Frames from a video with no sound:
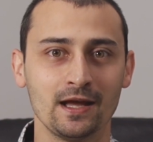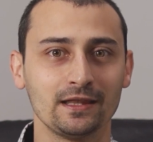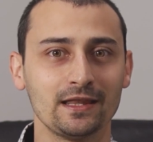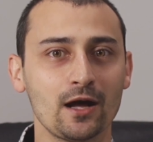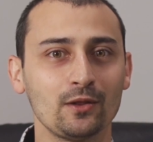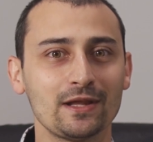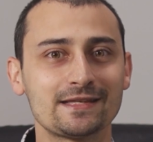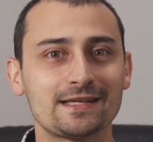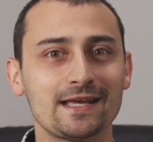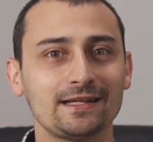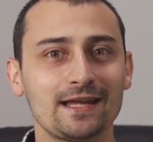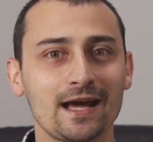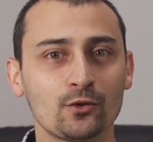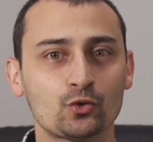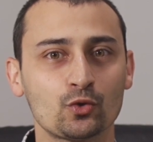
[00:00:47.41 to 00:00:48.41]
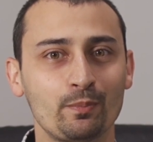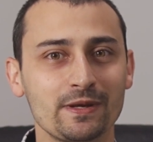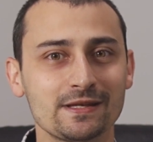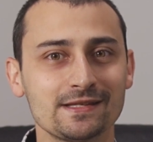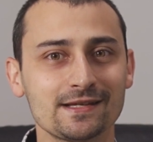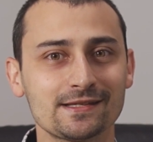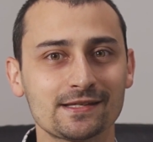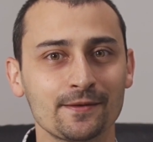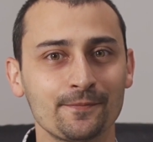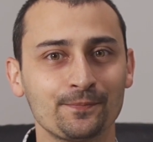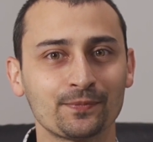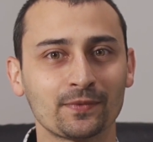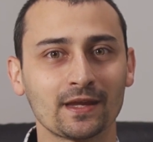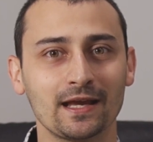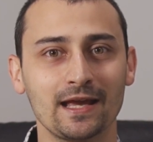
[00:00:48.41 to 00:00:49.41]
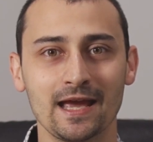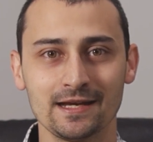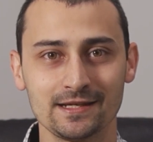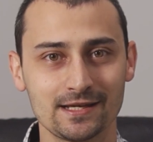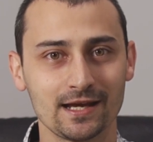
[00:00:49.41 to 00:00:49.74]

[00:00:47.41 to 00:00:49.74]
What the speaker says: Now let's get down to business and